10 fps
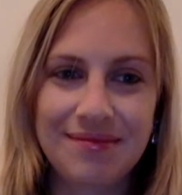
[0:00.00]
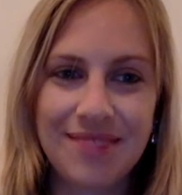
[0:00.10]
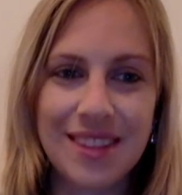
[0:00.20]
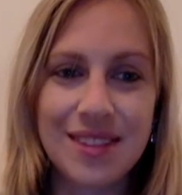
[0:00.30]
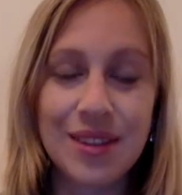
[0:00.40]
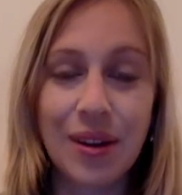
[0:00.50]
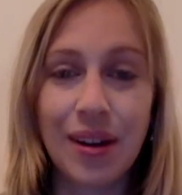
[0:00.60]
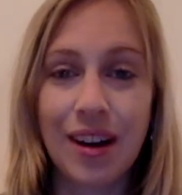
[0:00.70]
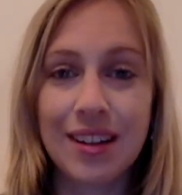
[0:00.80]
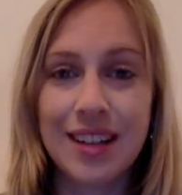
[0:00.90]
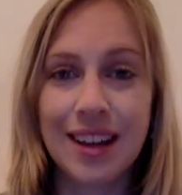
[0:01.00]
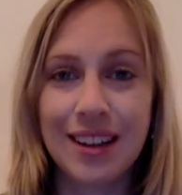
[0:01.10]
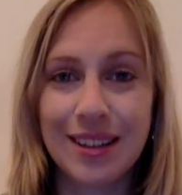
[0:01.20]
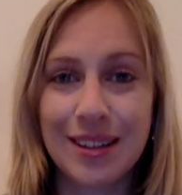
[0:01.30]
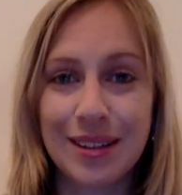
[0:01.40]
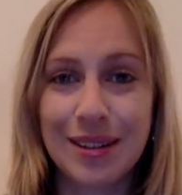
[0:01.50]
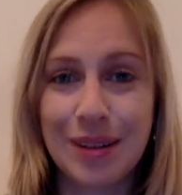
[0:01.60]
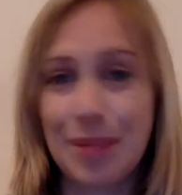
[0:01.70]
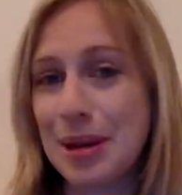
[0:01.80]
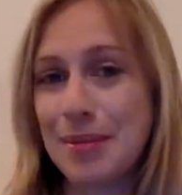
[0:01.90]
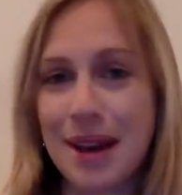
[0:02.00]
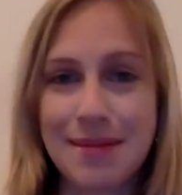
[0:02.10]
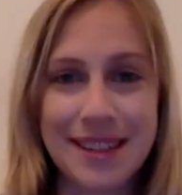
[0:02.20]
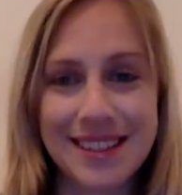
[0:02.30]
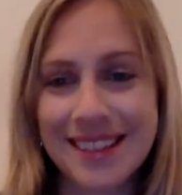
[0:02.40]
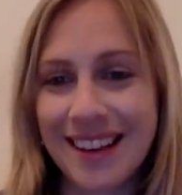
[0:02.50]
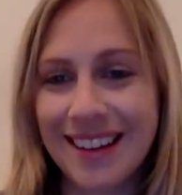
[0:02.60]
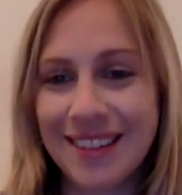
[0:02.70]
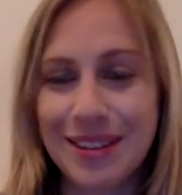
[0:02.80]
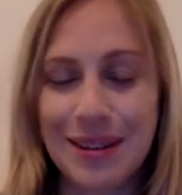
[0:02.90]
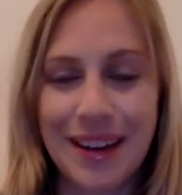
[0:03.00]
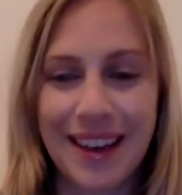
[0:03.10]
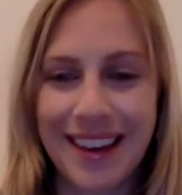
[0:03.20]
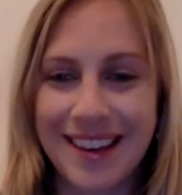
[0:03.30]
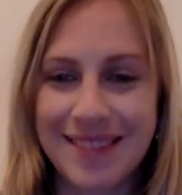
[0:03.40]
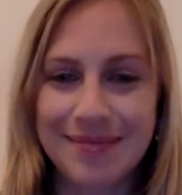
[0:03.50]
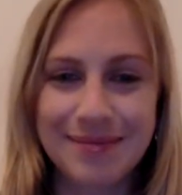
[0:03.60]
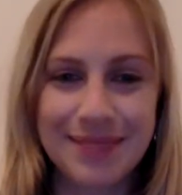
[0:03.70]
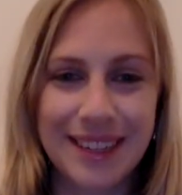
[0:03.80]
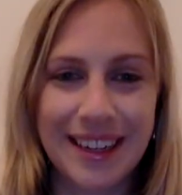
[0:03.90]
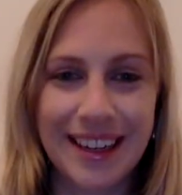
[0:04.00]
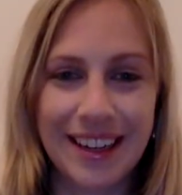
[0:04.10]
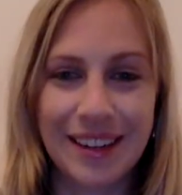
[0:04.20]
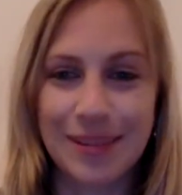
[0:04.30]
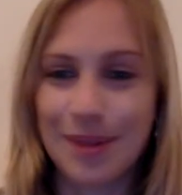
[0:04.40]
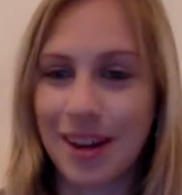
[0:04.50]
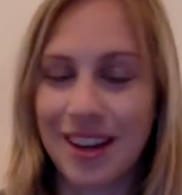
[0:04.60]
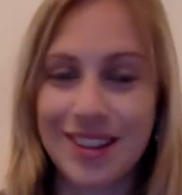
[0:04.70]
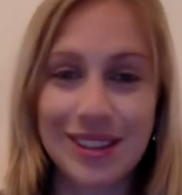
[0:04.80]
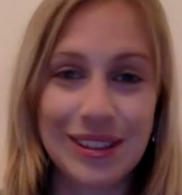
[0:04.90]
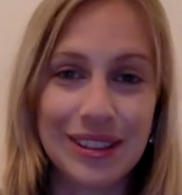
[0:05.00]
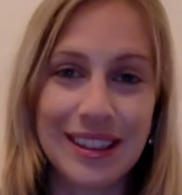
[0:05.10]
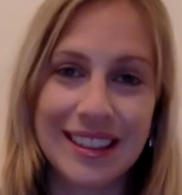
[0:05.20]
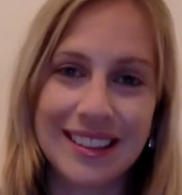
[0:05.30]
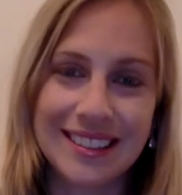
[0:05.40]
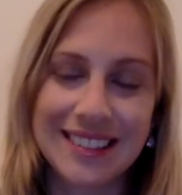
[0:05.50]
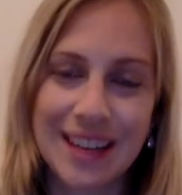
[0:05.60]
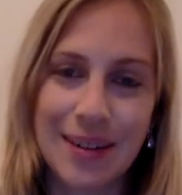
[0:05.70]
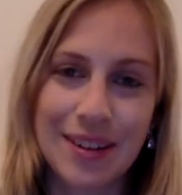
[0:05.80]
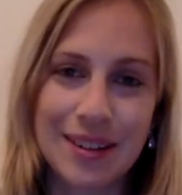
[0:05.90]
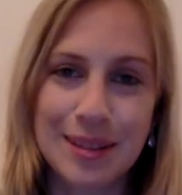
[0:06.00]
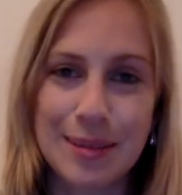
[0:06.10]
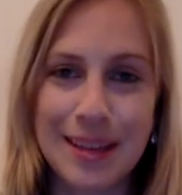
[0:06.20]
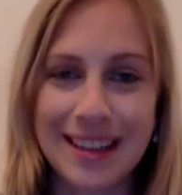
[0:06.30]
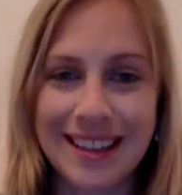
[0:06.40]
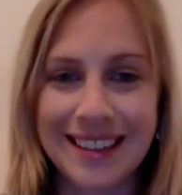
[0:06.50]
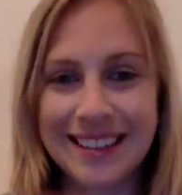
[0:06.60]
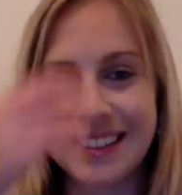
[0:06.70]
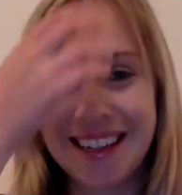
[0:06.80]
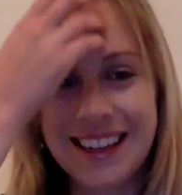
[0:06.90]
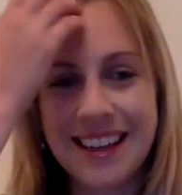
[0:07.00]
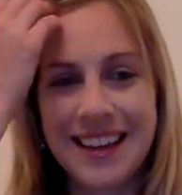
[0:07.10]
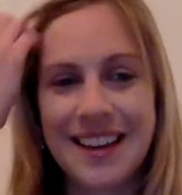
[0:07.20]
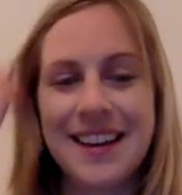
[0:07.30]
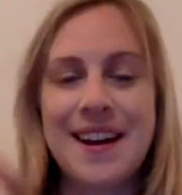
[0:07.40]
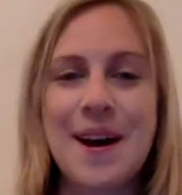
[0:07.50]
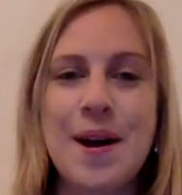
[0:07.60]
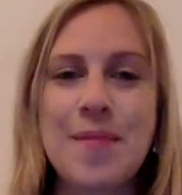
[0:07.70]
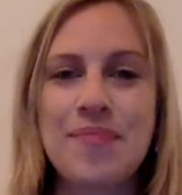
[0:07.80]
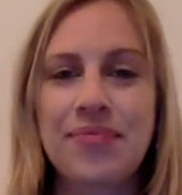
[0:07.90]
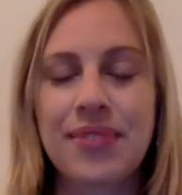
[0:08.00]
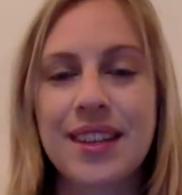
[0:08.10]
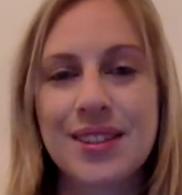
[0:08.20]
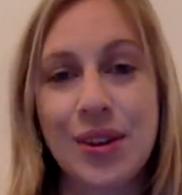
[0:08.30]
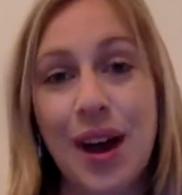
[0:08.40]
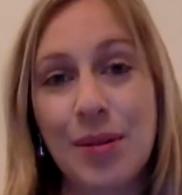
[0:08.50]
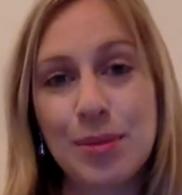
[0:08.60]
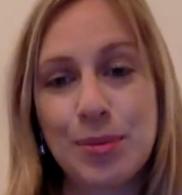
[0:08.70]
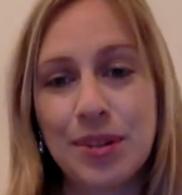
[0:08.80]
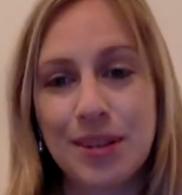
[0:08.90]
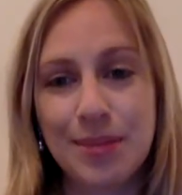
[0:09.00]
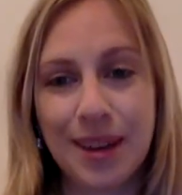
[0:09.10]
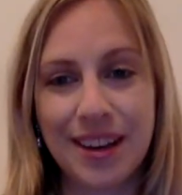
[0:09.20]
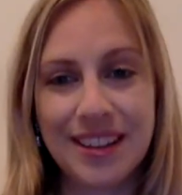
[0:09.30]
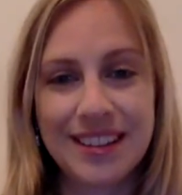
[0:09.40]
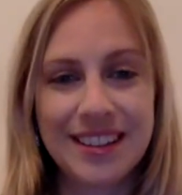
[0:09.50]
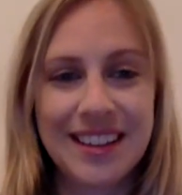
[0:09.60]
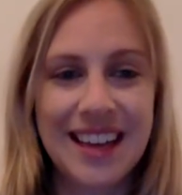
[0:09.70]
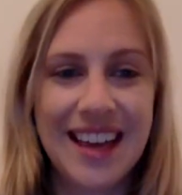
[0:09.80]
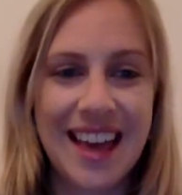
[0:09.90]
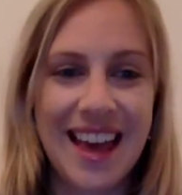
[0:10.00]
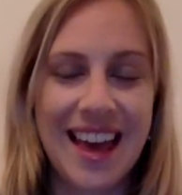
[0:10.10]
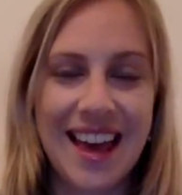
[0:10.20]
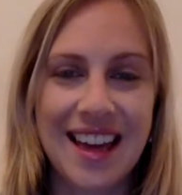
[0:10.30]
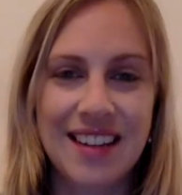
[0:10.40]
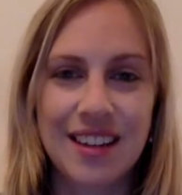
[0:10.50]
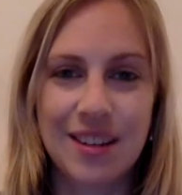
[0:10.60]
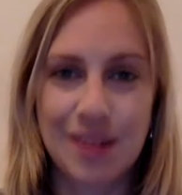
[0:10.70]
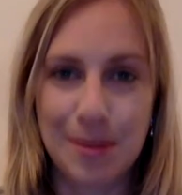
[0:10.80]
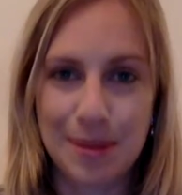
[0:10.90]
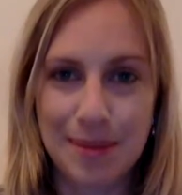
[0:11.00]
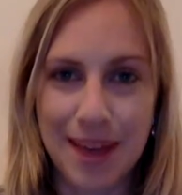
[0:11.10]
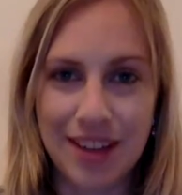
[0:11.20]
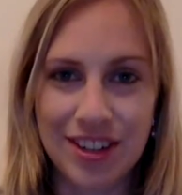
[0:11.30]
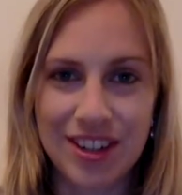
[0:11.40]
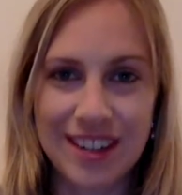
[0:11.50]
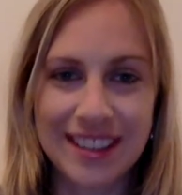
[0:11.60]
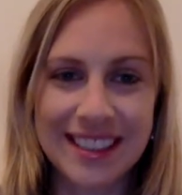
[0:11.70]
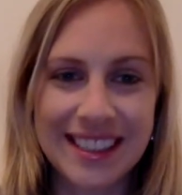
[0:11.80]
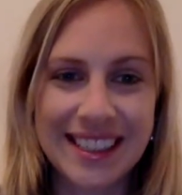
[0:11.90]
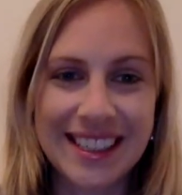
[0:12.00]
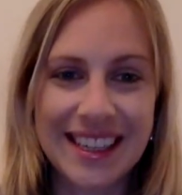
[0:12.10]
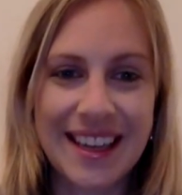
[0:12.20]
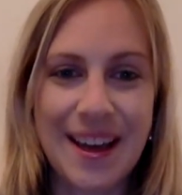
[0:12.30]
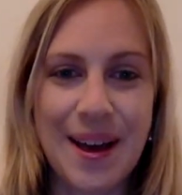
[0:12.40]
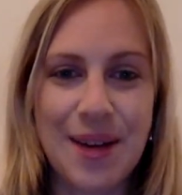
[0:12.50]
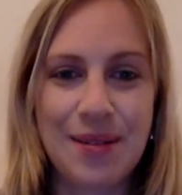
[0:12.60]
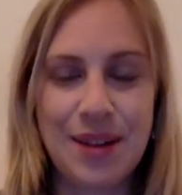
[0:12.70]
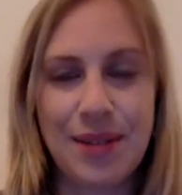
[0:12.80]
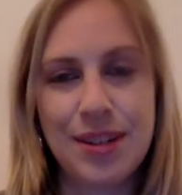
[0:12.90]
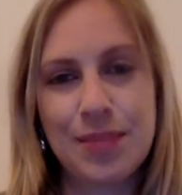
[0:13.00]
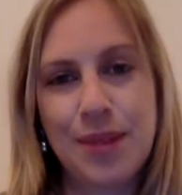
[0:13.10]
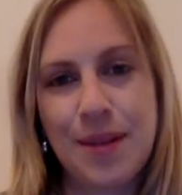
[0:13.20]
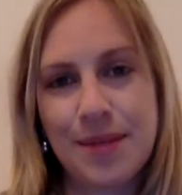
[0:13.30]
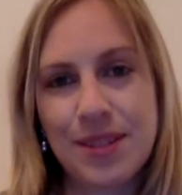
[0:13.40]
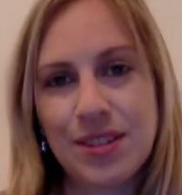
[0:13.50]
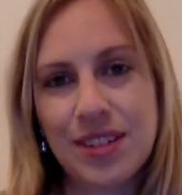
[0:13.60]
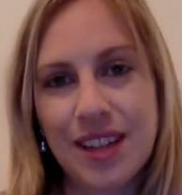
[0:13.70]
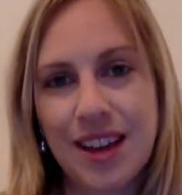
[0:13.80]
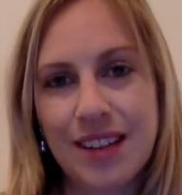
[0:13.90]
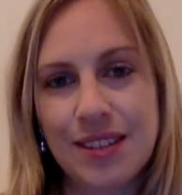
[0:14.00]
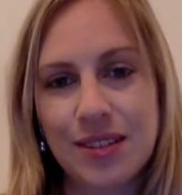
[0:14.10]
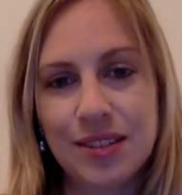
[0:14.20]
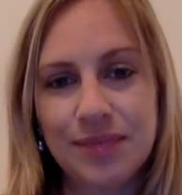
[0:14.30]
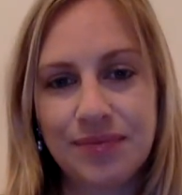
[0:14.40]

So I'll tell you a bit about myself, who I am, what I do and how I got to be here. So I was born in Perth and I grew up in Mandurah, where I went to primary school and high school.